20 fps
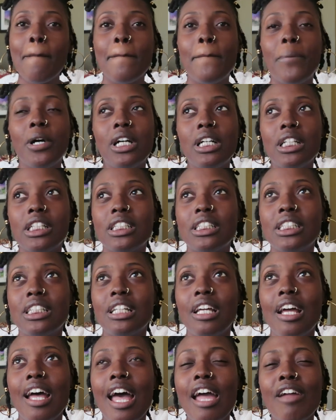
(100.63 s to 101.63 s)
But
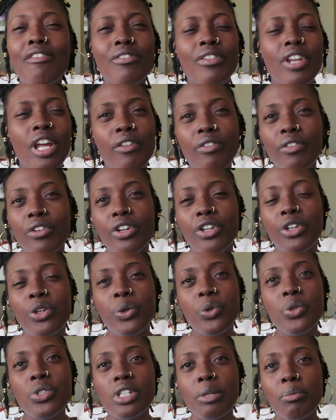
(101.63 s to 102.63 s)
I've never
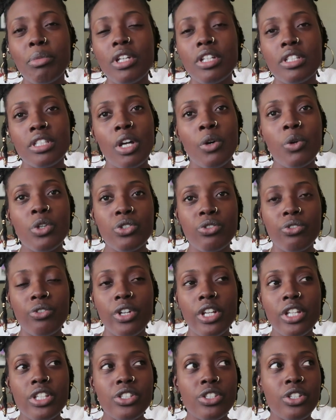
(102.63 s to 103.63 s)
used it because I was
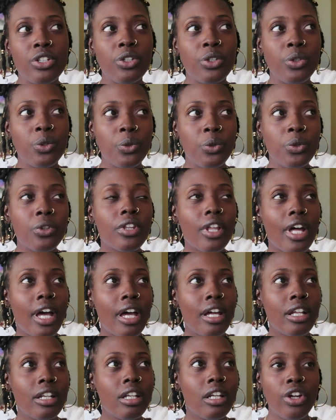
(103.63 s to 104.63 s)
raised to know
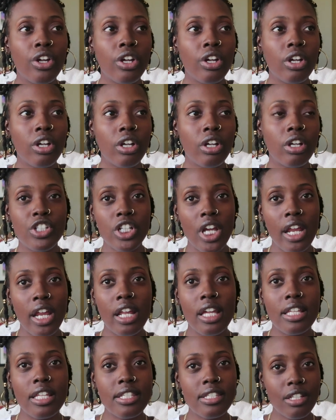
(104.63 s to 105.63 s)
that the
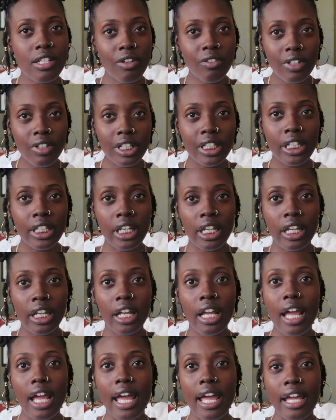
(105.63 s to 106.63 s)
vagina is
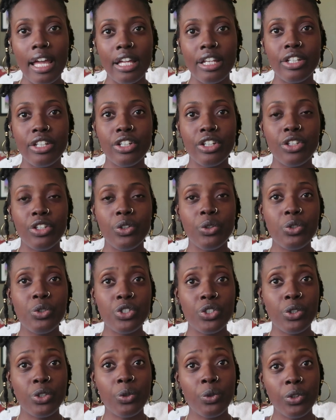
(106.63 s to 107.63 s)
self-cleaning and you
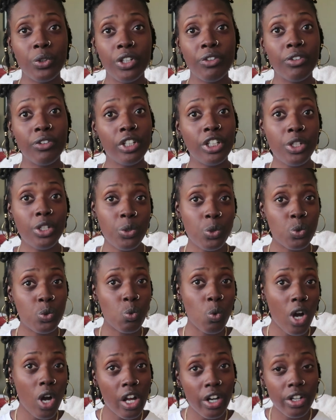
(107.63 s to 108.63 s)
should only really use
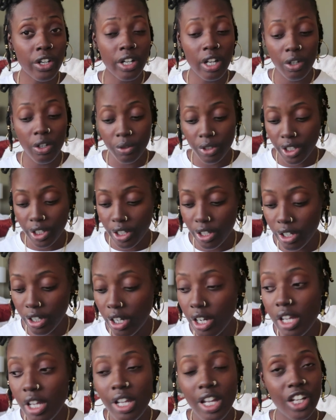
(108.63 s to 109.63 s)
water down there
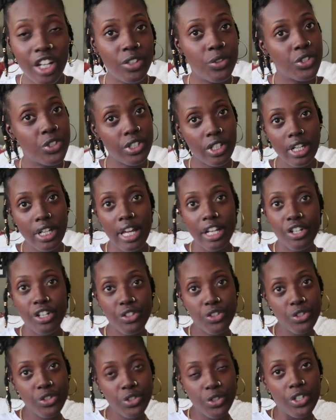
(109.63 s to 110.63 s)
and you should not
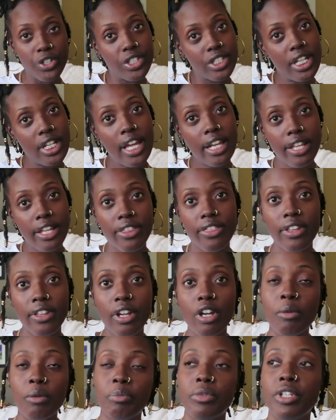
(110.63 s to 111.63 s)
insert
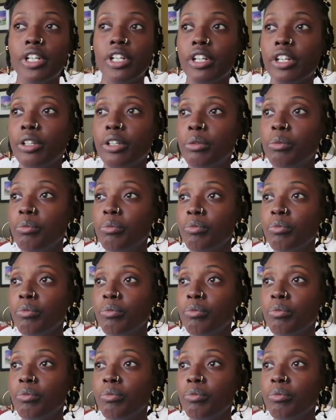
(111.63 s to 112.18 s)
anything up there,